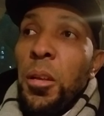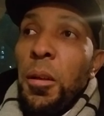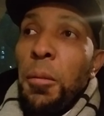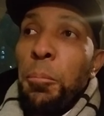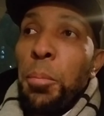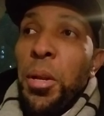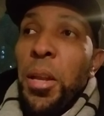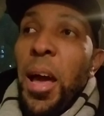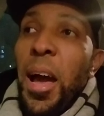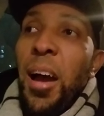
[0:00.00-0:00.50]

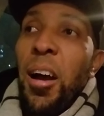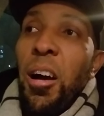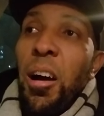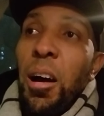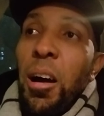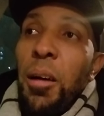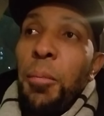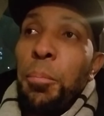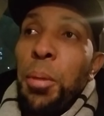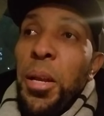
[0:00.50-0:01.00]
But
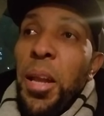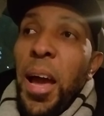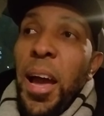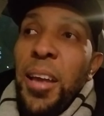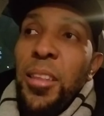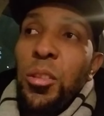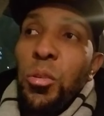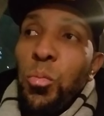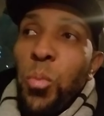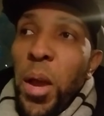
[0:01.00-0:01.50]

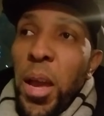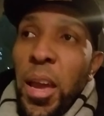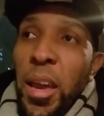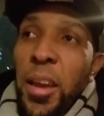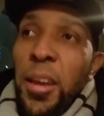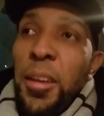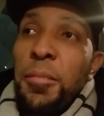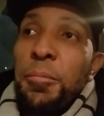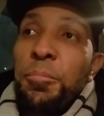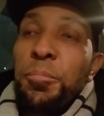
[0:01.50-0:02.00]
either
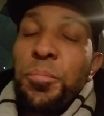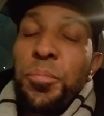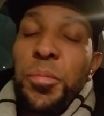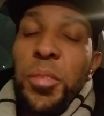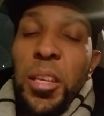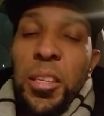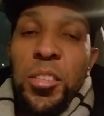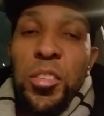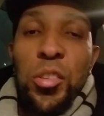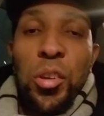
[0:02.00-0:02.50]
way,
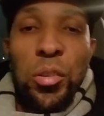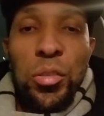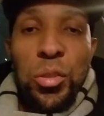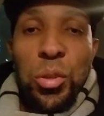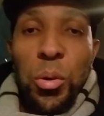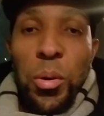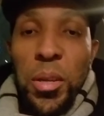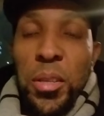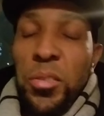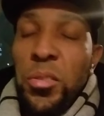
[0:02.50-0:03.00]
it's your
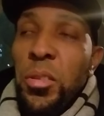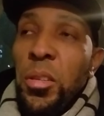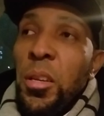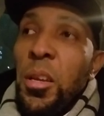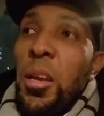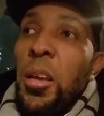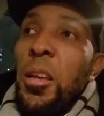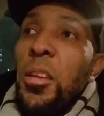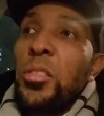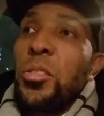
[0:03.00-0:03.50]
choice.
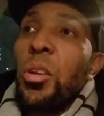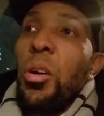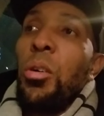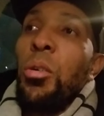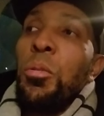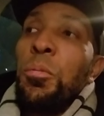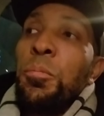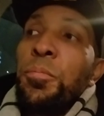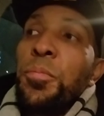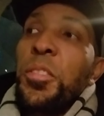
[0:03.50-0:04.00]

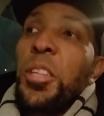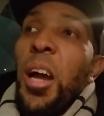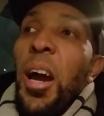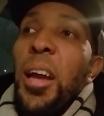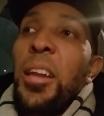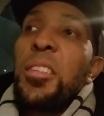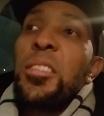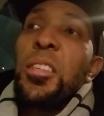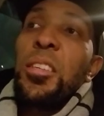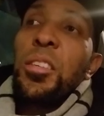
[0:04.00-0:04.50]
So
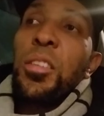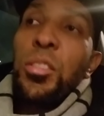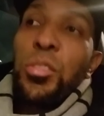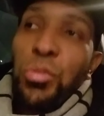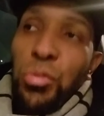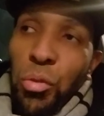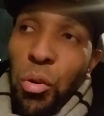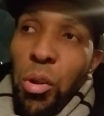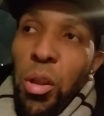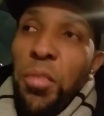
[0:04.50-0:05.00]
God is in
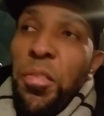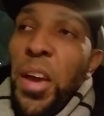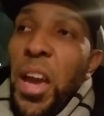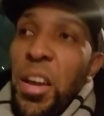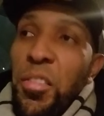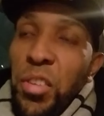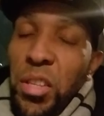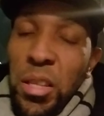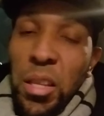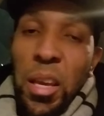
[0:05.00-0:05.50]
control of
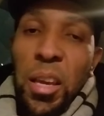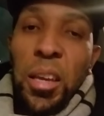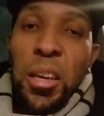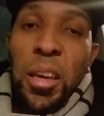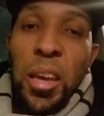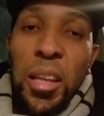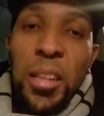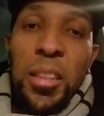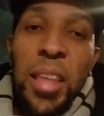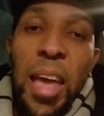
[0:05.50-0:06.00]
everything
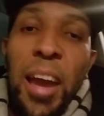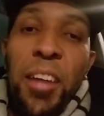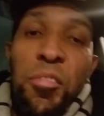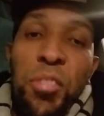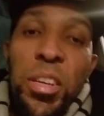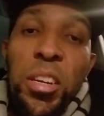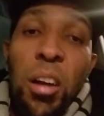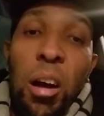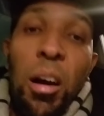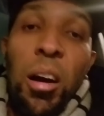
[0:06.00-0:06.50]
in that
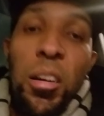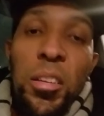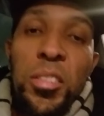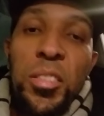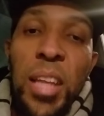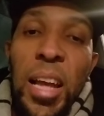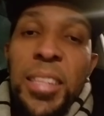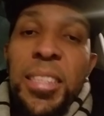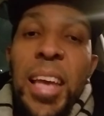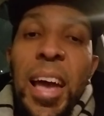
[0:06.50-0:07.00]
regards.
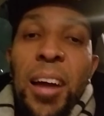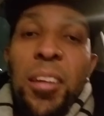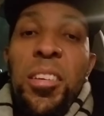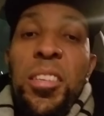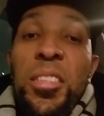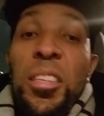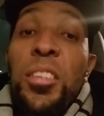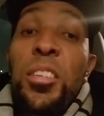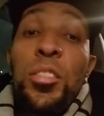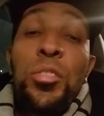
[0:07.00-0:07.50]
That's how
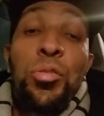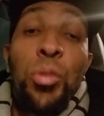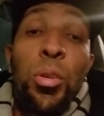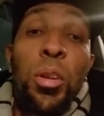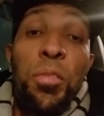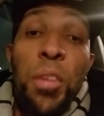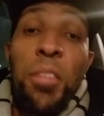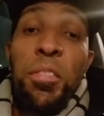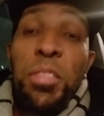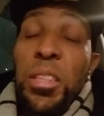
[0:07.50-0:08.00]
he's in control
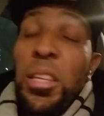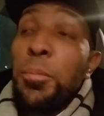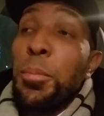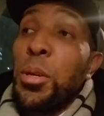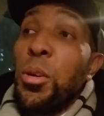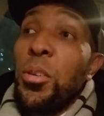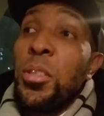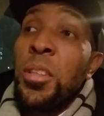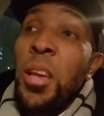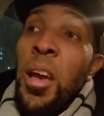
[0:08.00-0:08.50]
of everything,
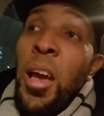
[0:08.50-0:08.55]
because